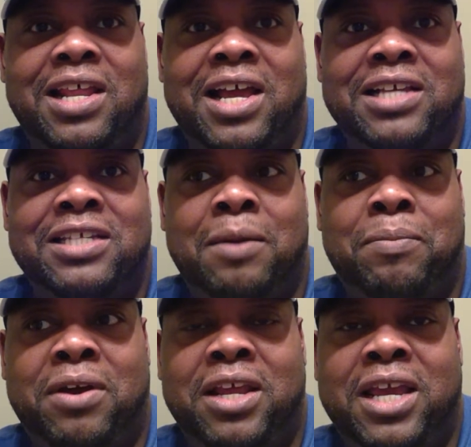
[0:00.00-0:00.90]
Like I said, I
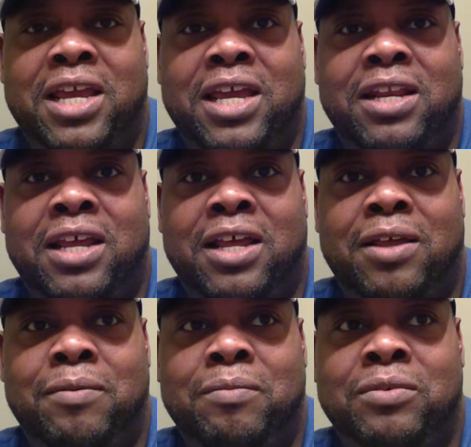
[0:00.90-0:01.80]
probably had
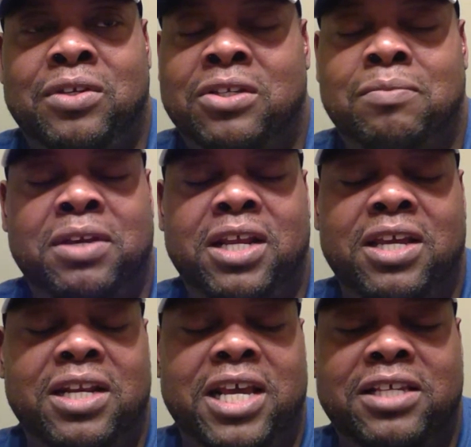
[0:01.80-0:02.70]
just as many
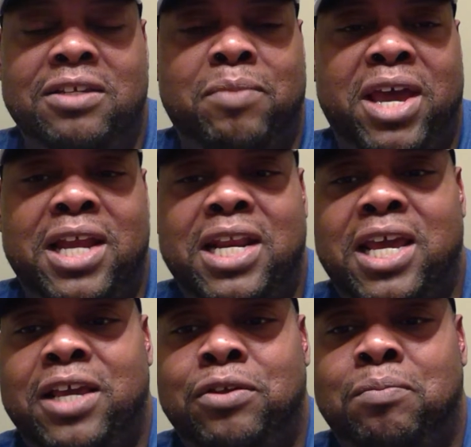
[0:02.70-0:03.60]
good days as bad
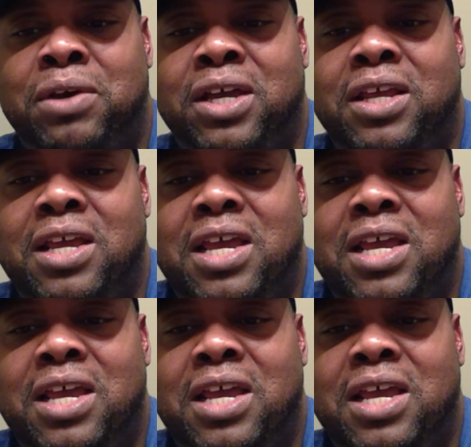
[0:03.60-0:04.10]
days, but